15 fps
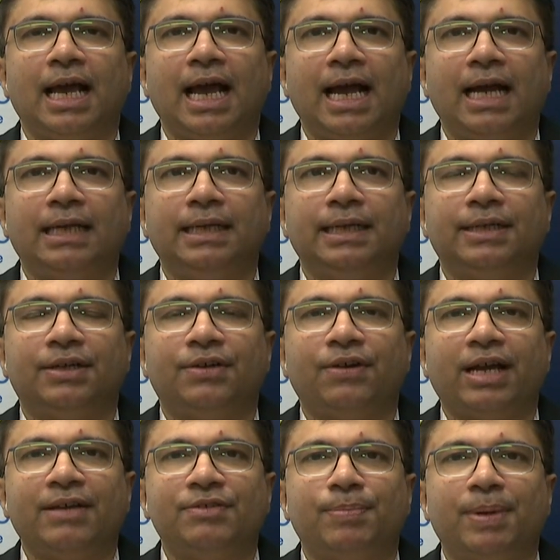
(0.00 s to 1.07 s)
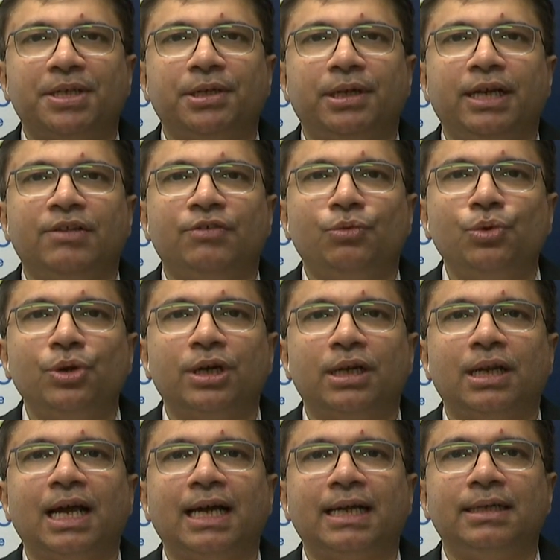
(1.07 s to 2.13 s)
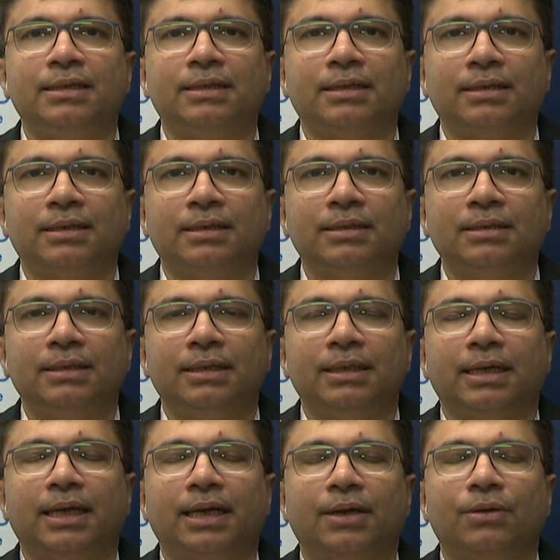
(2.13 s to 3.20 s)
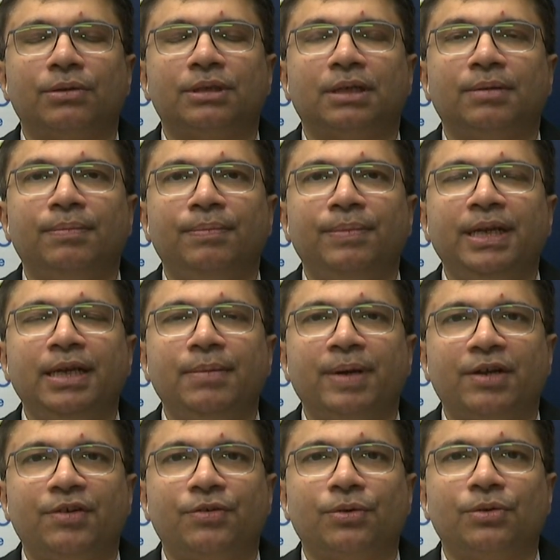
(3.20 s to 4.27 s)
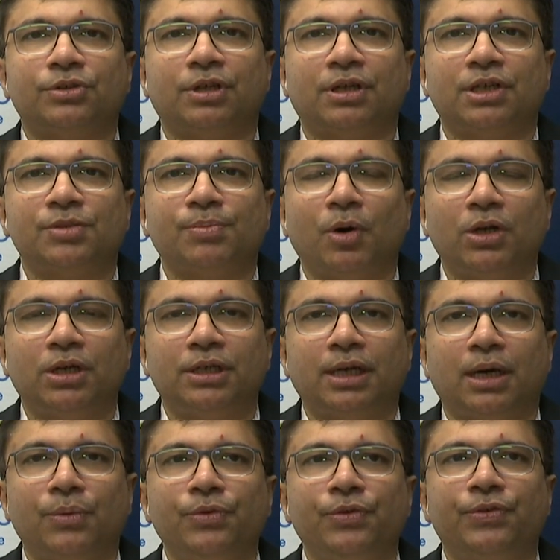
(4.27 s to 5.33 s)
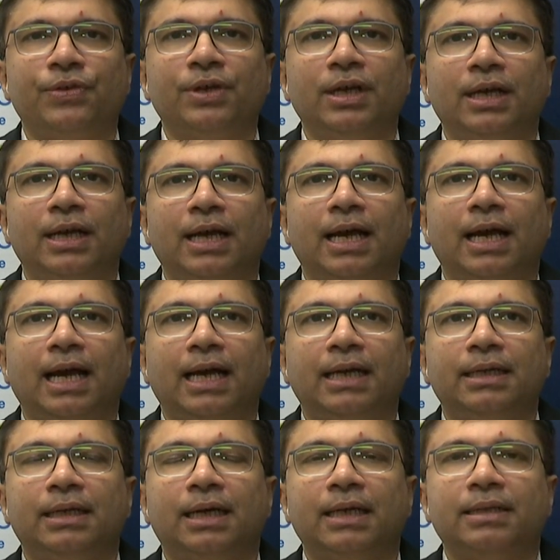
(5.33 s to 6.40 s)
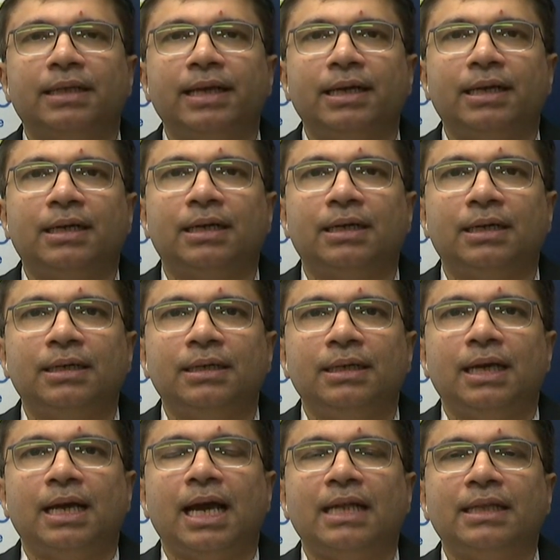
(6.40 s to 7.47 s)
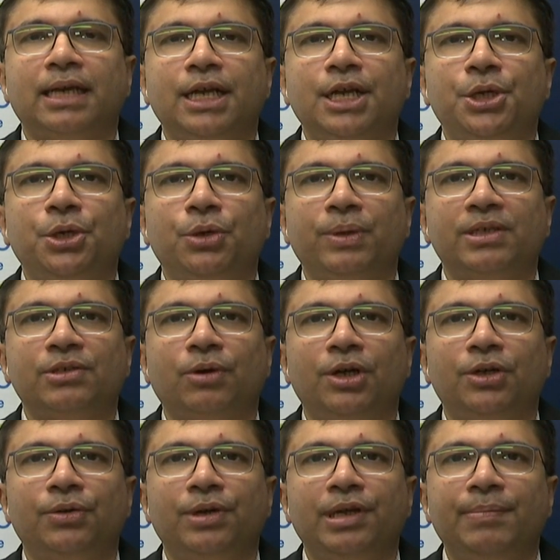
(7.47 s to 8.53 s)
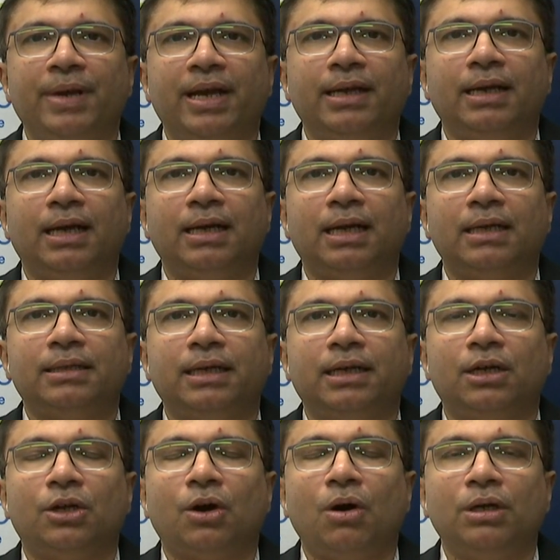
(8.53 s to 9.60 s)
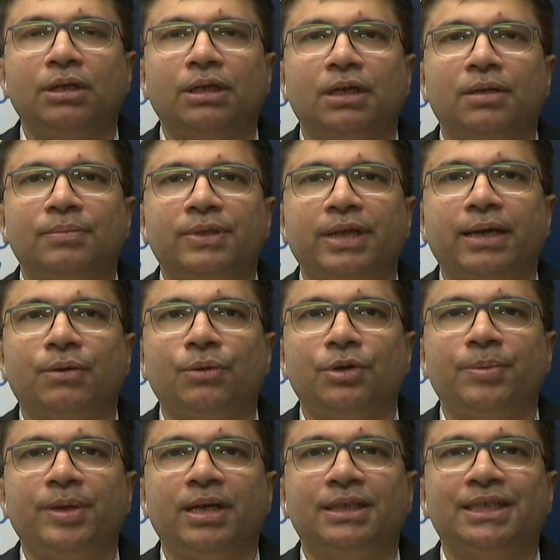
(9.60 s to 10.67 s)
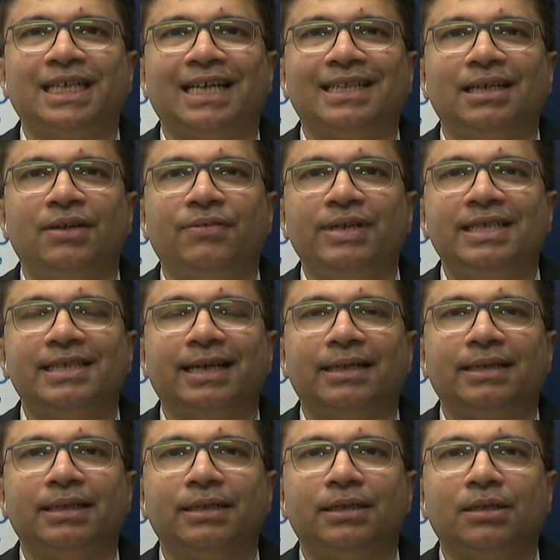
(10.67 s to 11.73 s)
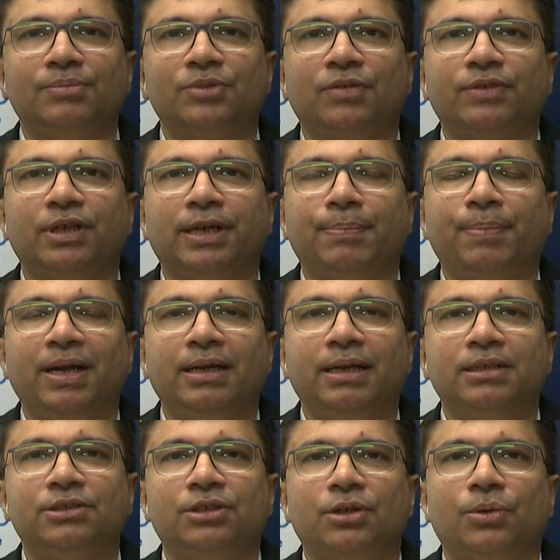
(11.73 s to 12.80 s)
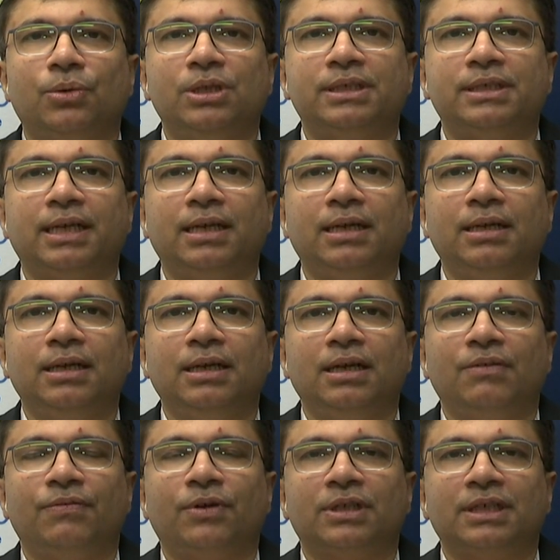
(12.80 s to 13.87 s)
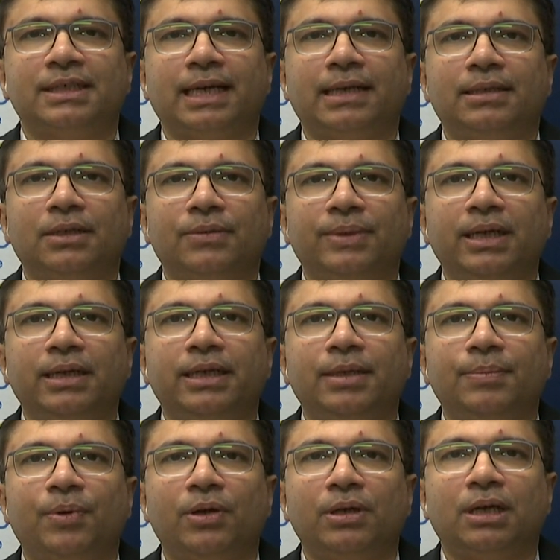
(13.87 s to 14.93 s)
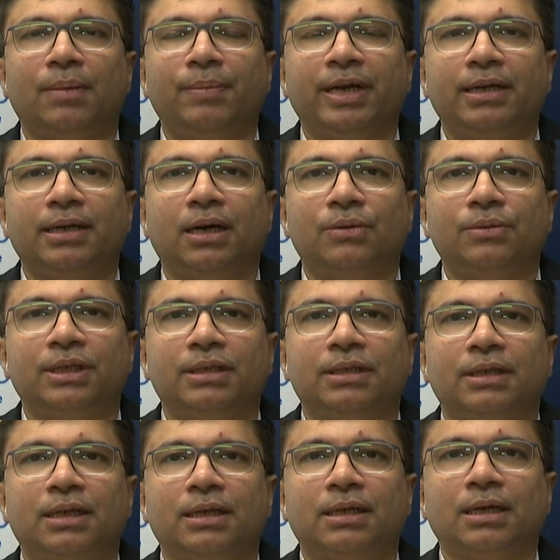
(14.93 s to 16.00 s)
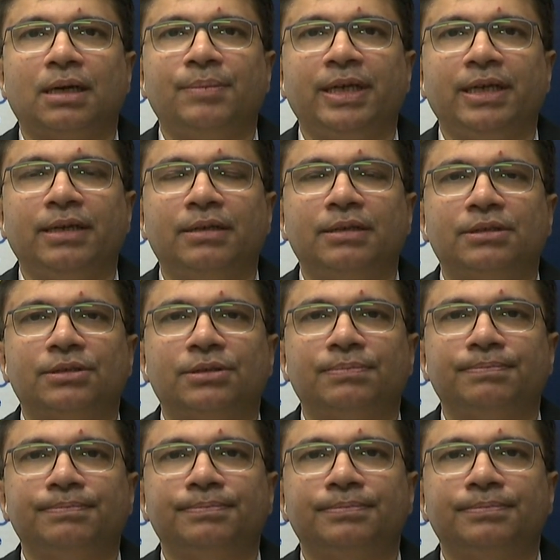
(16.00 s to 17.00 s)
and drive, especially in rural and uh, you know the mini metros or the smaller towns. And I think uh, and the issue is going to remain. And I think a long term there could be a channel reset in terms of the dependence on wholesale for the sector will keep on coming down in the coming years.